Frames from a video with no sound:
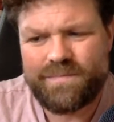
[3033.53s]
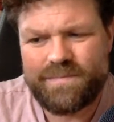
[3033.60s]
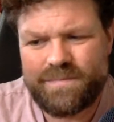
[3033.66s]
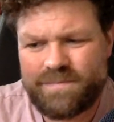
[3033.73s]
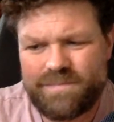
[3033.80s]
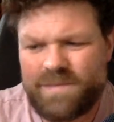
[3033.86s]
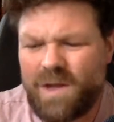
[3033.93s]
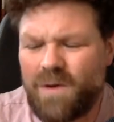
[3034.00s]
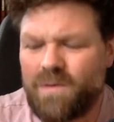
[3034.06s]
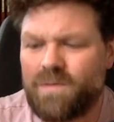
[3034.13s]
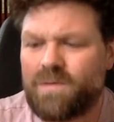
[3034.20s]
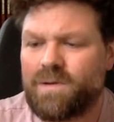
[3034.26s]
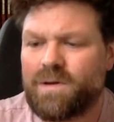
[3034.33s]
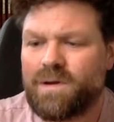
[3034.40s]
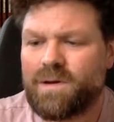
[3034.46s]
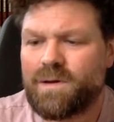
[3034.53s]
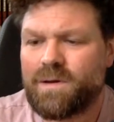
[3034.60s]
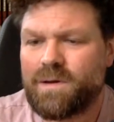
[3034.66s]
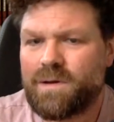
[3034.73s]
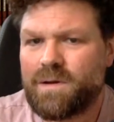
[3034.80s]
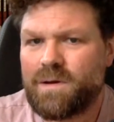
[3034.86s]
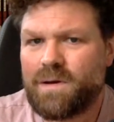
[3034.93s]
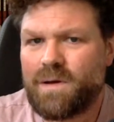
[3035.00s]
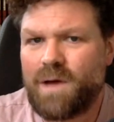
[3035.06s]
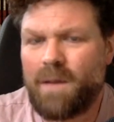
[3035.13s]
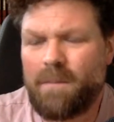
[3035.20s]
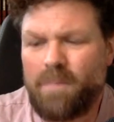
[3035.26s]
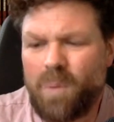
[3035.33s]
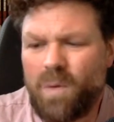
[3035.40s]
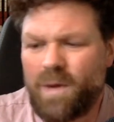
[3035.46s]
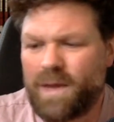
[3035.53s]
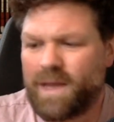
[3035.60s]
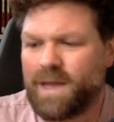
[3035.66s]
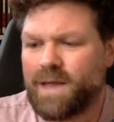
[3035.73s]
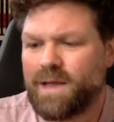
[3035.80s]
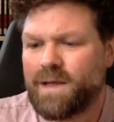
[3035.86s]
No, a boy.